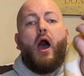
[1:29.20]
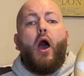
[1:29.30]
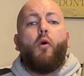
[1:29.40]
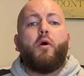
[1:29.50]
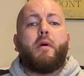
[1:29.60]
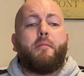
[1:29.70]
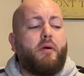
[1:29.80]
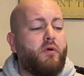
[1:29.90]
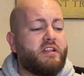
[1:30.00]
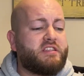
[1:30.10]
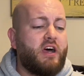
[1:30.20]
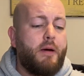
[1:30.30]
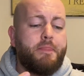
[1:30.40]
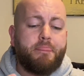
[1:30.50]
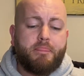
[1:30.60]
With his
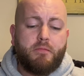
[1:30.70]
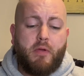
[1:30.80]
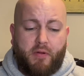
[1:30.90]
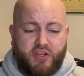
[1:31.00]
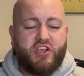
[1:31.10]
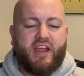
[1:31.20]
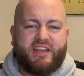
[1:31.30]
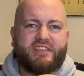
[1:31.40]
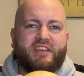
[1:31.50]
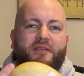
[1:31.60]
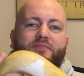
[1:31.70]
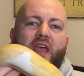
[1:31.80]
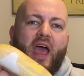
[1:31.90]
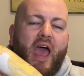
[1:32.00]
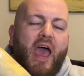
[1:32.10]
son. My buddy Jack and his son.
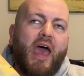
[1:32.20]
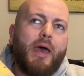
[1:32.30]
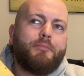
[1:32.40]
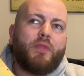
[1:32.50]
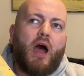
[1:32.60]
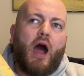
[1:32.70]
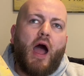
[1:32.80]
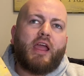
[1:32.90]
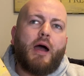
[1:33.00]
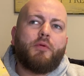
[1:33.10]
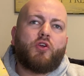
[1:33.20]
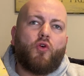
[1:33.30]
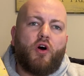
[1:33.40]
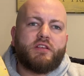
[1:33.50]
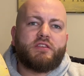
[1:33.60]
And I come
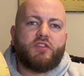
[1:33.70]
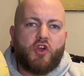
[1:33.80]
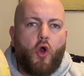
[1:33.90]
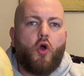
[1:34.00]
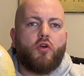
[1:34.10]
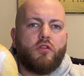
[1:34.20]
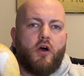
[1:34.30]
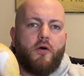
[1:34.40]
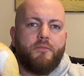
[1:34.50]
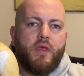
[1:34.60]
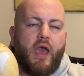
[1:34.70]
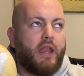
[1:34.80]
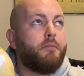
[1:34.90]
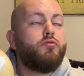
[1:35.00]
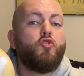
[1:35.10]
across the Coral Glow. And
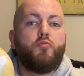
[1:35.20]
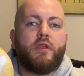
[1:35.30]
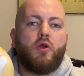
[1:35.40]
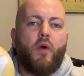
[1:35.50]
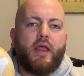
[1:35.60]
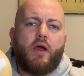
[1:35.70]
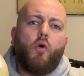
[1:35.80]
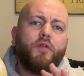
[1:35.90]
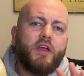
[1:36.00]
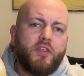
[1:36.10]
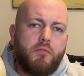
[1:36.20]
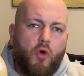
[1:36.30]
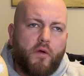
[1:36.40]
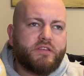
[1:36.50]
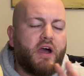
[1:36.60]
it blew me away. Now, all the other
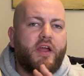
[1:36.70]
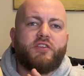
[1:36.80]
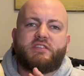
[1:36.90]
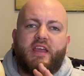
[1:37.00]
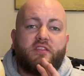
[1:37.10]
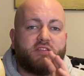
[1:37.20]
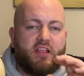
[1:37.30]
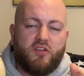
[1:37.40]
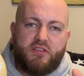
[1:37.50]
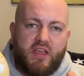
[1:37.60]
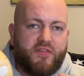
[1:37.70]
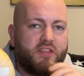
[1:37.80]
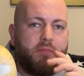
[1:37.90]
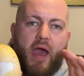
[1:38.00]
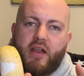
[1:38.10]
morphs, I understand, look, they look different. The
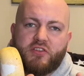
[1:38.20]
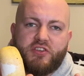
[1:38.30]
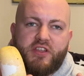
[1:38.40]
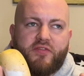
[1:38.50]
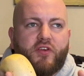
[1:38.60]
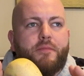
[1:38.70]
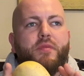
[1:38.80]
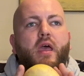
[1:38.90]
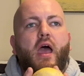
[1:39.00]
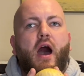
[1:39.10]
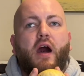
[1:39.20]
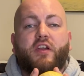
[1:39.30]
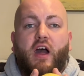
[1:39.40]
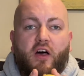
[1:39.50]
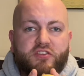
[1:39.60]
patterns are different. The
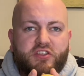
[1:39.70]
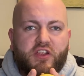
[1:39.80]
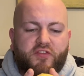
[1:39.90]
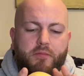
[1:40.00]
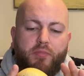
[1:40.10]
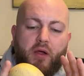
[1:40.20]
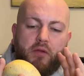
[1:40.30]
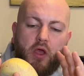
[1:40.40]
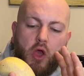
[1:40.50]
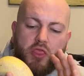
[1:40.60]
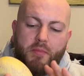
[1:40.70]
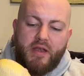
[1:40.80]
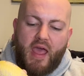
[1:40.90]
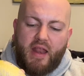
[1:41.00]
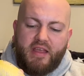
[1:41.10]
colors are different. But the
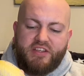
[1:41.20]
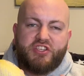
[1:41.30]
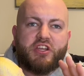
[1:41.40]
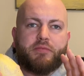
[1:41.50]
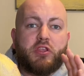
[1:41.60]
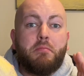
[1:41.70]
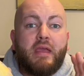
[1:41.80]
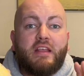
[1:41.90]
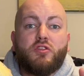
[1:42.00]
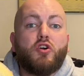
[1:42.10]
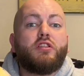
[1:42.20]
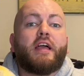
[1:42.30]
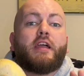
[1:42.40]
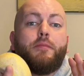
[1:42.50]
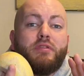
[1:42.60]
banana is just, to me, looked like a
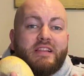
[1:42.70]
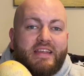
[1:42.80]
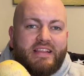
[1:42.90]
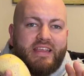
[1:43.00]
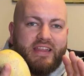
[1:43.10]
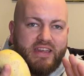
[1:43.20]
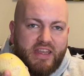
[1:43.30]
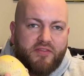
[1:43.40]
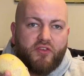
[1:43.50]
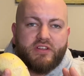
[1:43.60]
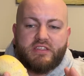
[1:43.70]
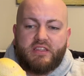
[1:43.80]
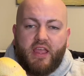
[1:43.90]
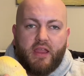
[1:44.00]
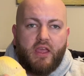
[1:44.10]
completely different
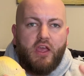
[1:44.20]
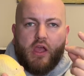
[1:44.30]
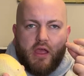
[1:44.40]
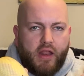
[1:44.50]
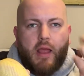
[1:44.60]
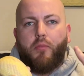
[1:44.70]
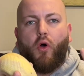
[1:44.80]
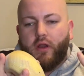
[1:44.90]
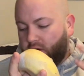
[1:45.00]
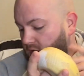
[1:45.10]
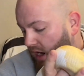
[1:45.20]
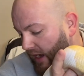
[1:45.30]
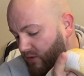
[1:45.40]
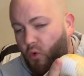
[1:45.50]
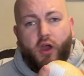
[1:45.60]
snake. I bought it. I
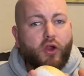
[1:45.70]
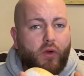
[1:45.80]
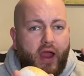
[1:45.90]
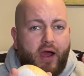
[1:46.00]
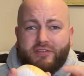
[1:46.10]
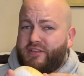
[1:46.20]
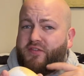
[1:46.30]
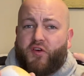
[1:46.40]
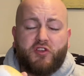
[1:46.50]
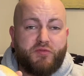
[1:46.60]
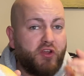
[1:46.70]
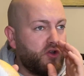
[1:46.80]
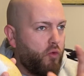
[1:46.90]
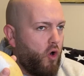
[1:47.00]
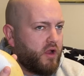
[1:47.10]
didn't walk around. It was like the first, literally, you
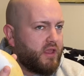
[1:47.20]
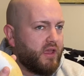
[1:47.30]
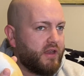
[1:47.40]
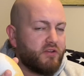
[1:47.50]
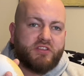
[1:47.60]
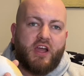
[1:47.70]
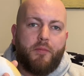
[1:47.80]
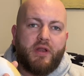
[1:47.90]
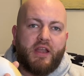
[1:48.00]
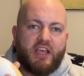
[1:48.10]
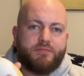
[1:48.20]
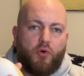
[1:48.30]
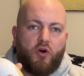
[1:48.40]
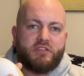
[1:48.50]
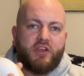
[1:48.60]
walk in. It was the company Nice
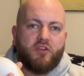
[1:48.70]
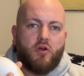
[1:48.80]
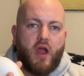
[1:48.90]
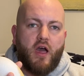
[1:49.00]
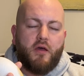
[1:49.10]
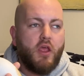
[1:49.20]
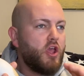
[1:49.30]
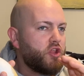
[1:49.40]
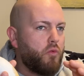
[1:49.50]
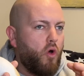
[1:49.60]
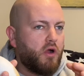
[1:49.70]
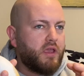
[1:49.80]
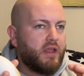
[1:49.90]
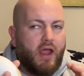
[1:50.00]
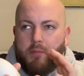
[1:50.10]
Balls here on Long Island. You walk
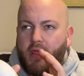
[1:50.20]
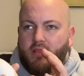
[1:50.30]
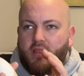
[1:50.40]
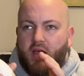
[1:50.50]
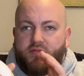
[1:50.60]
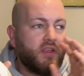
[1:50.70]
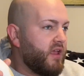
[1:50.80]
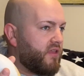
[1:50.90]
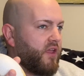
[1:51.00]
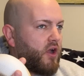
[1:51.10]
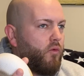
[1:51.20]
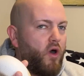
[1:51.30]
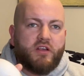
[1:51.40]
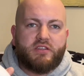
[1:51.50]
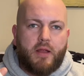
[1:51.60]
in. I made a left. There it
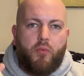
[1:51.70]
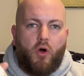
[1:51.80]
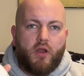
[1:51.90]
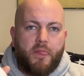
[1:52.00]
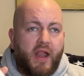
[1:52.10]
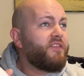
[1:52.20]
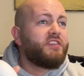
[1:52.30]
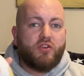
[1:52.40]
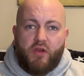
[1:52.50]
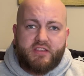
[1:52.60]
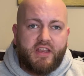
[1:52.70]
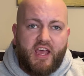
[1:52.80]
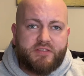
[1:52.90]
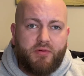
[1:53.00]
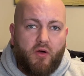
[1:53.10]
was, and I bought it. I didn't even see the rest of the
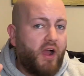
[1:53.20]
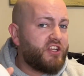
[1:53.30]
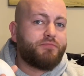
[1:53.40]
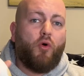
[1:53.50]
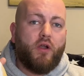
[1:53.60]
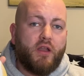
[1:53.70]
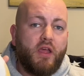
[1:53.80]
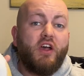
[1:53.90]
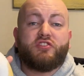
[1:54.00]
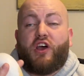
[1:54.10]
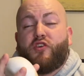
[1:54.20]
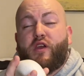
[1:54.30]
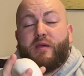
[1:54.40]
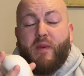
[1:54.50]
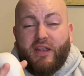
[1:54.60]
expo. I just bought it. So I don't
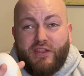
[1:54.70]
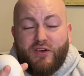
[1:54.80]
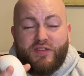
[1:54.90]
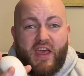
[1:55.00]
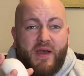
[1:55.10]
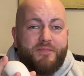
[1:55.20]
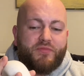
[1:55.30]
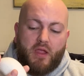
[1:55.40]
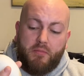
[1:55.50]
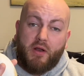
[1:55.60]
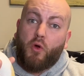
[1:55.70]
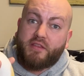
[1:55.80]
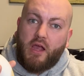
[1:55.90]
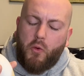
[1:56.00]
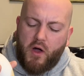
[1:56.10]
recommend doing that, but it worked
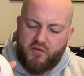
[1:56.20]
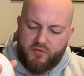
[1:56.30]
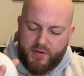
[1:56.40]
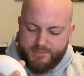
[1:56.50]
out well for me.